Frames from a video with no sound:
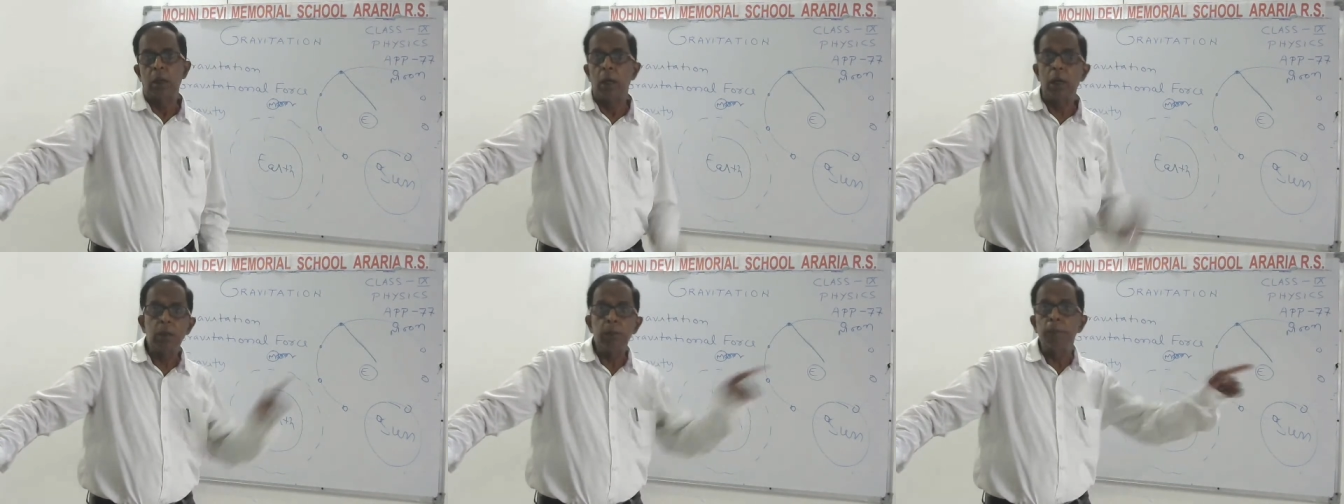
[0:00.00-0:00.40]

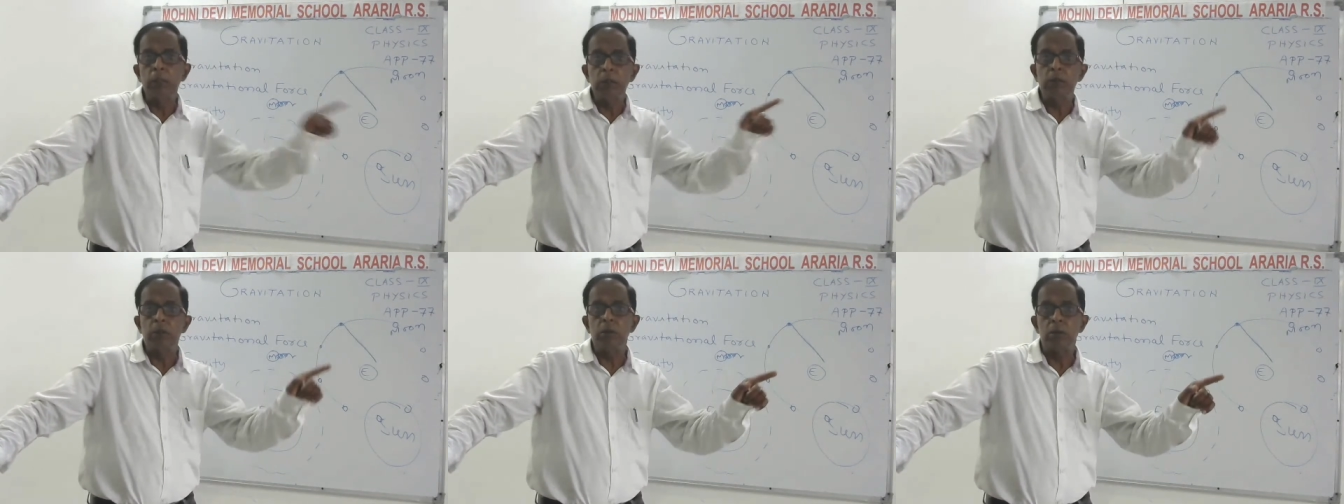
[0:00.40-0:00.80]
it
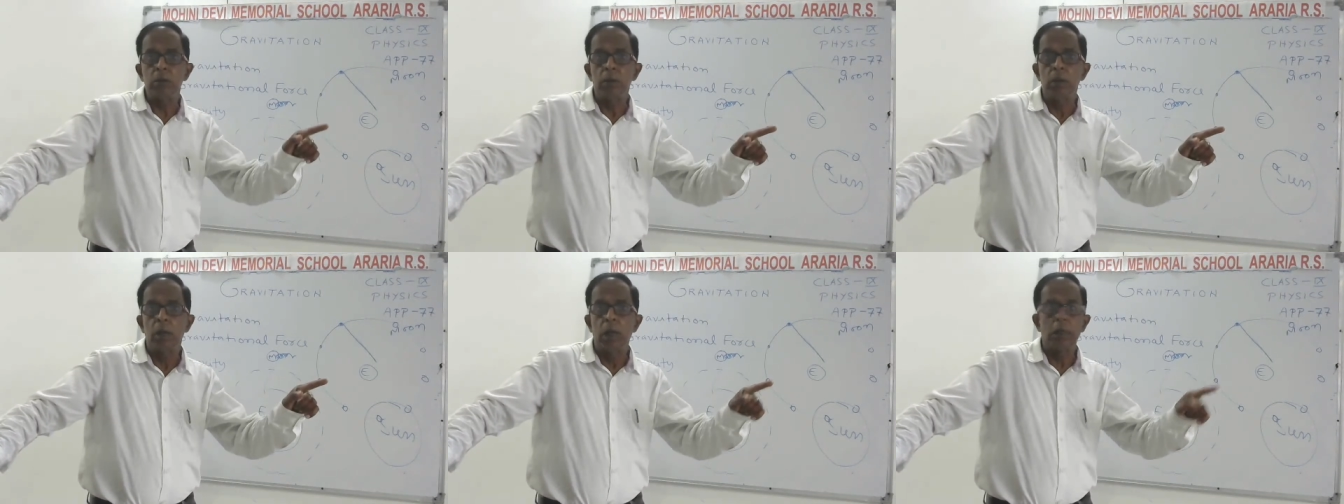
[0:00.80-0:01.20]
means
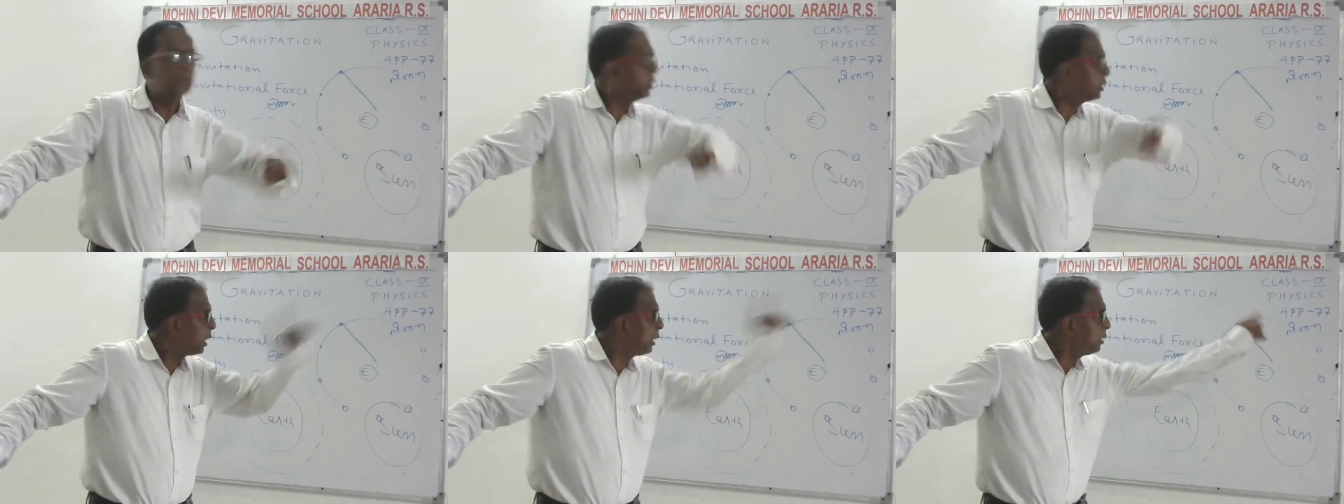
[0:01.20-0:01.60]
a
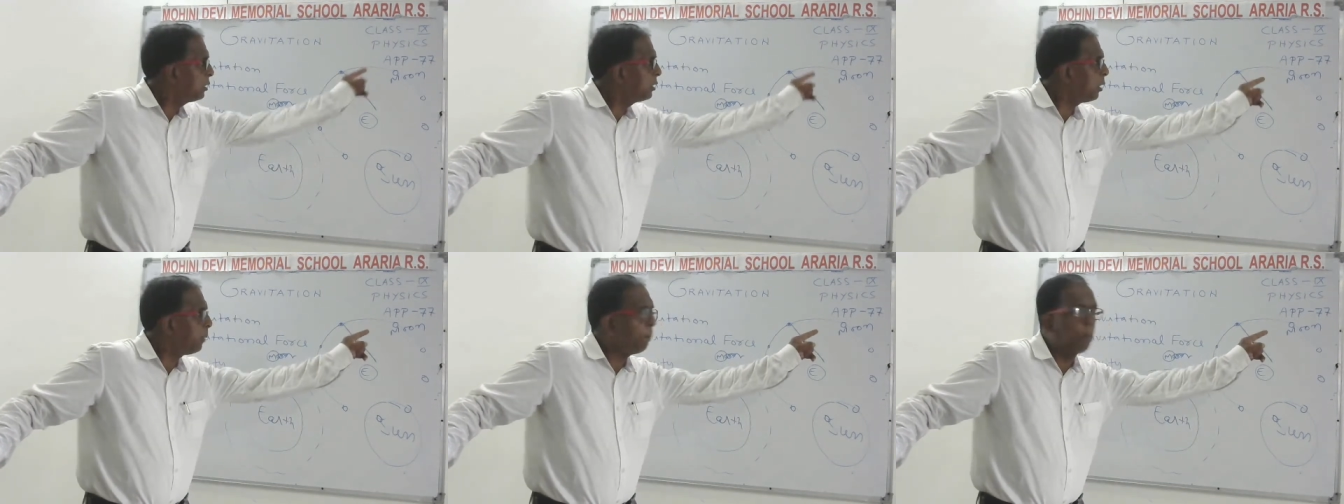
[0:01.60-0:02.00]

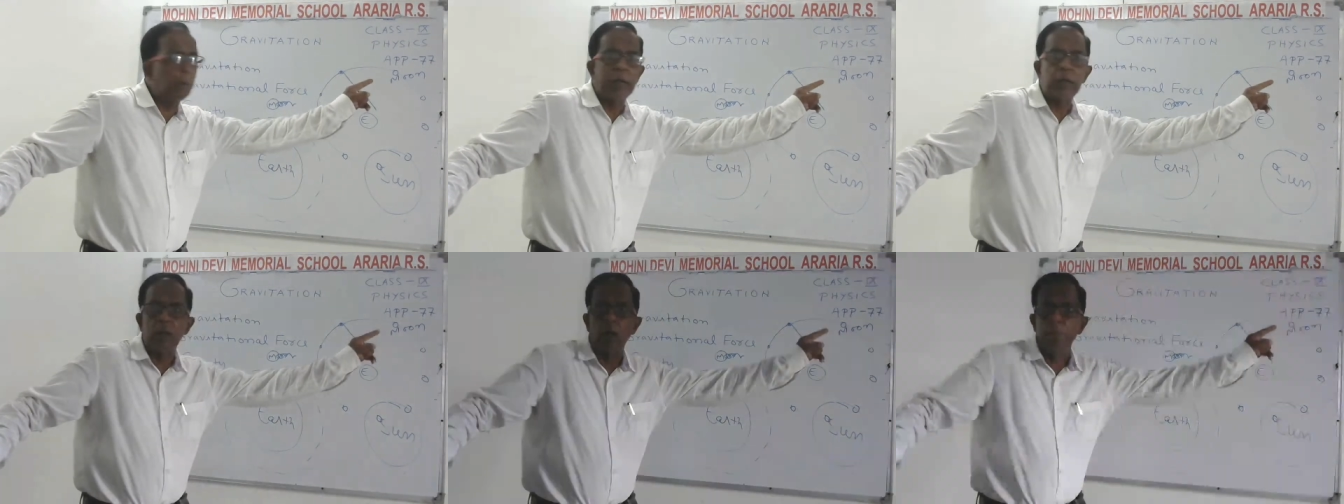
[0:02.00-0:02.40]

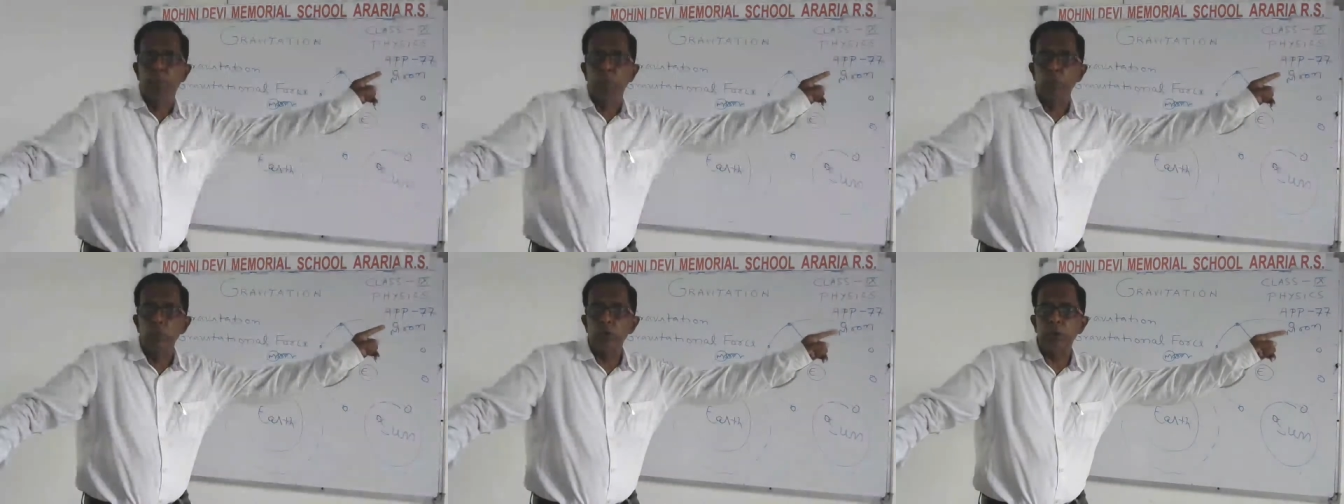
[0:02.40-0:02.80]

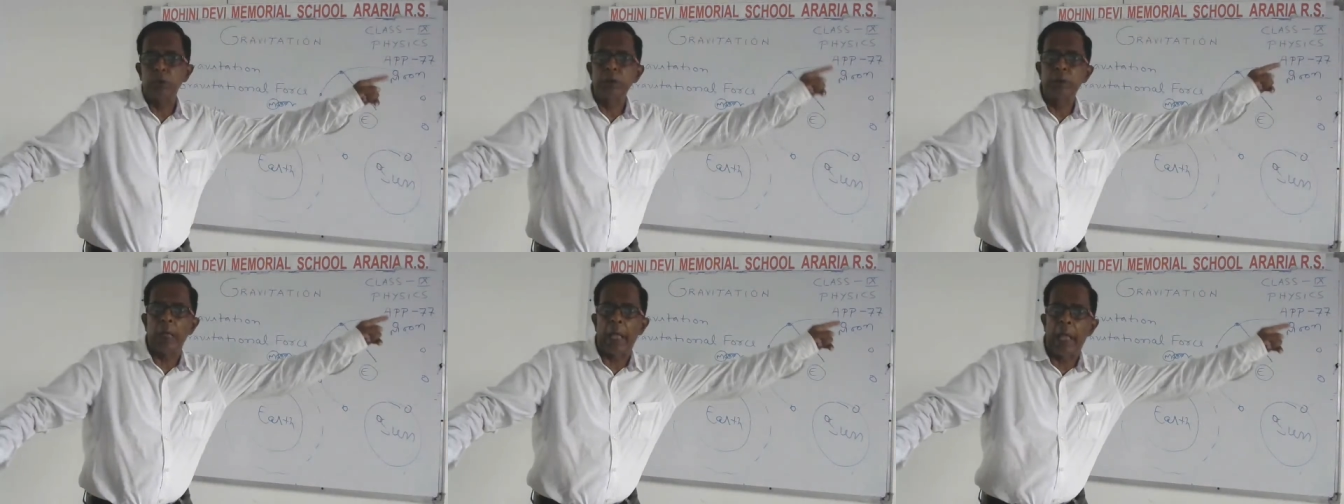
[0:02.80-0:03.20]
centripetal force
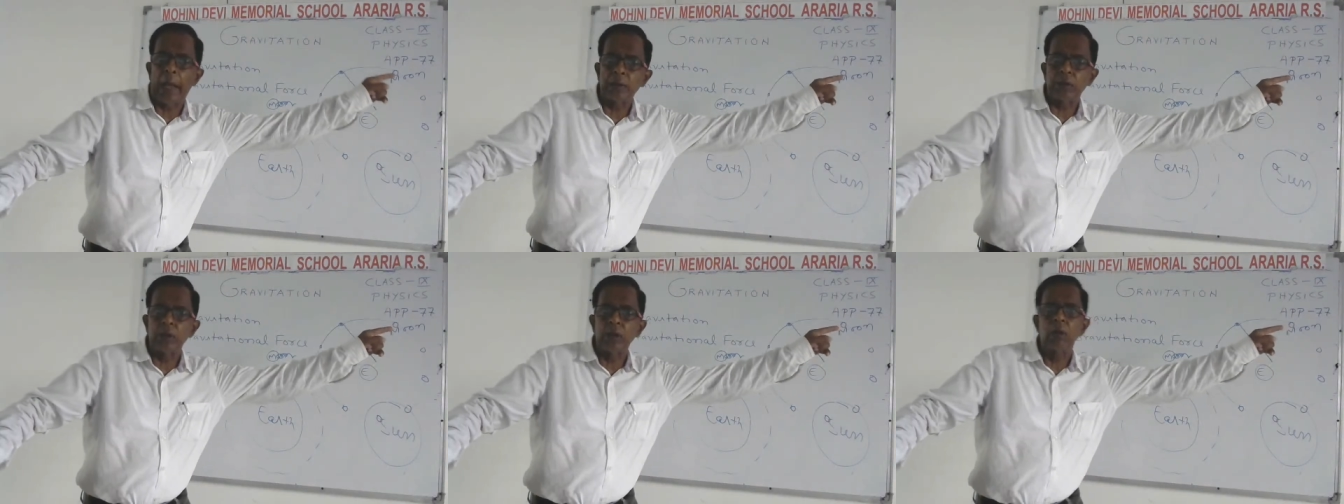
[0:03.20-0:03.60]
is
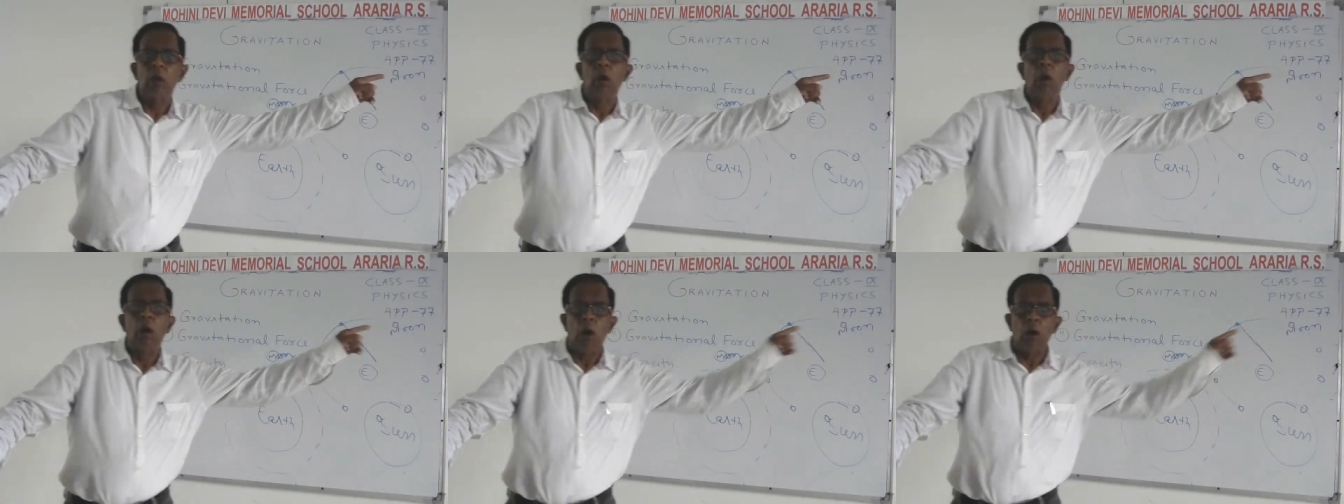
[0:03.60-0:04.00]

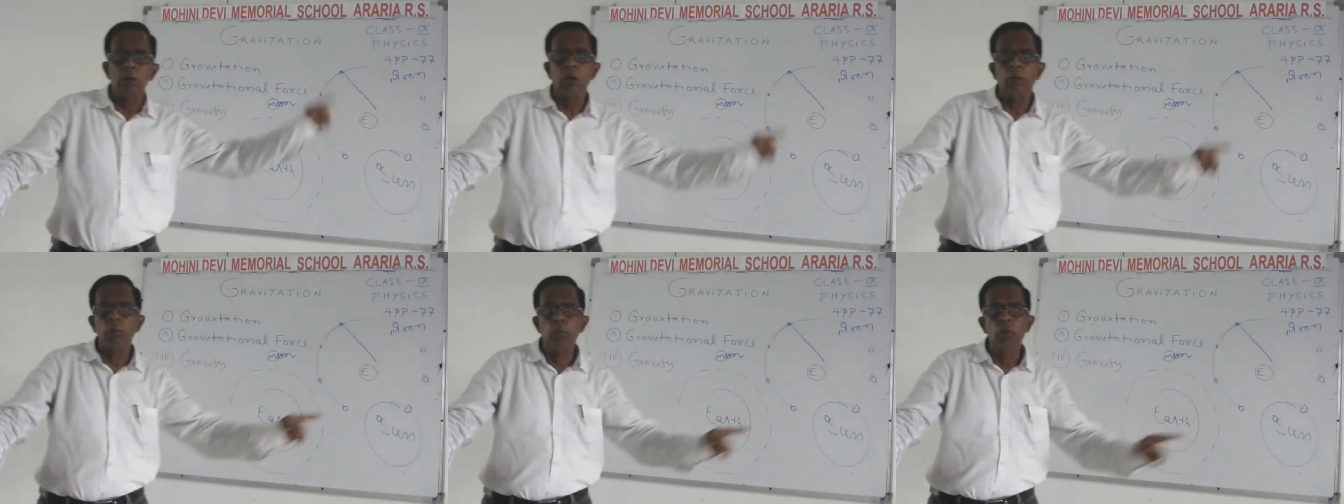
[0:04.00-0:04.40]
active
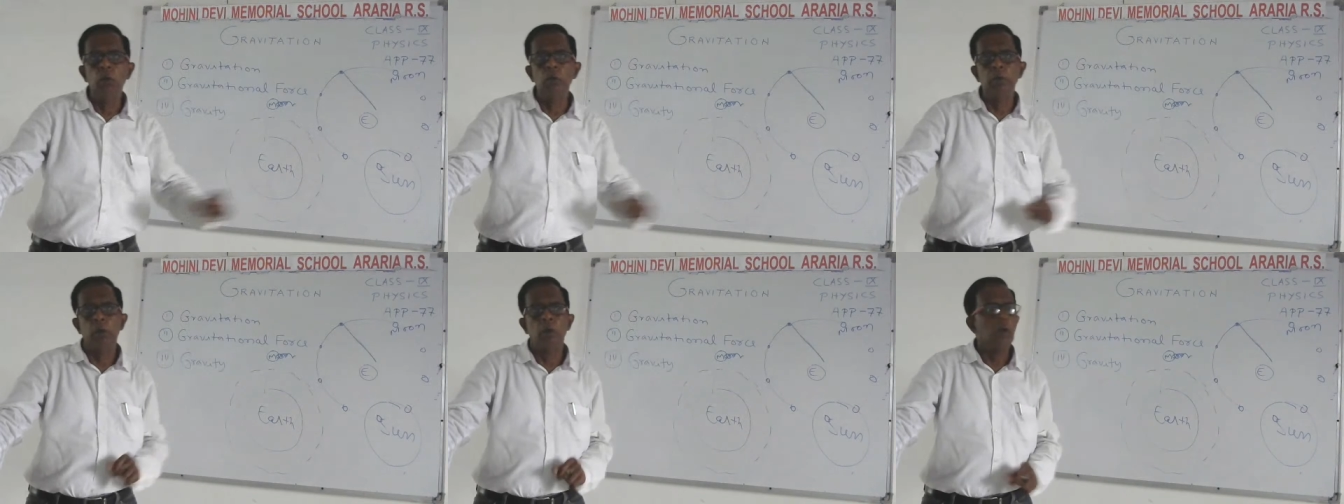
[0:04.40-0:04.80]
on the
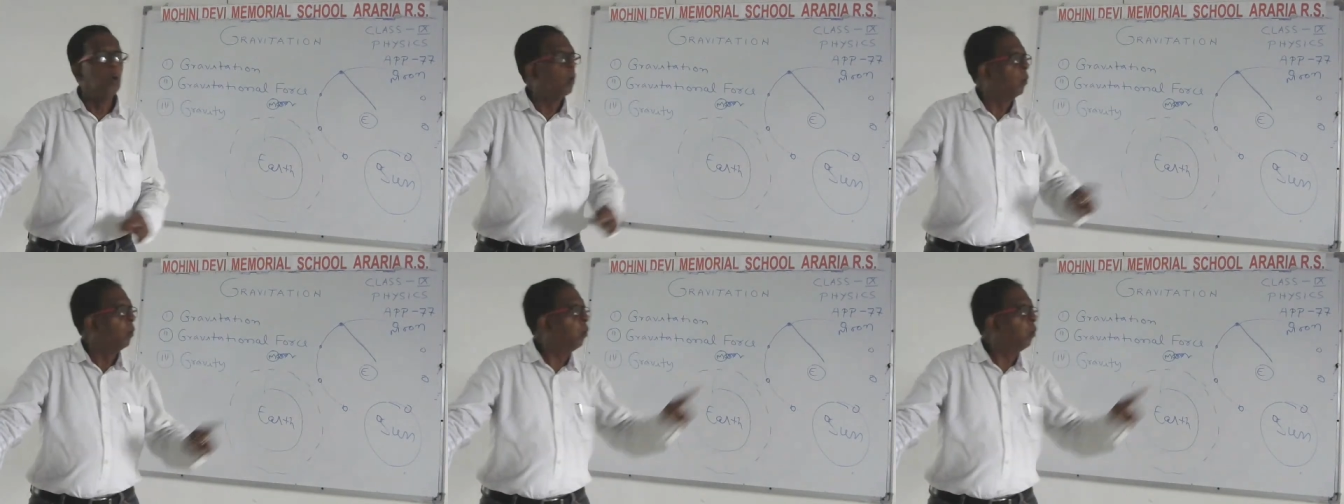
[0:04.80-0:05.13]
moon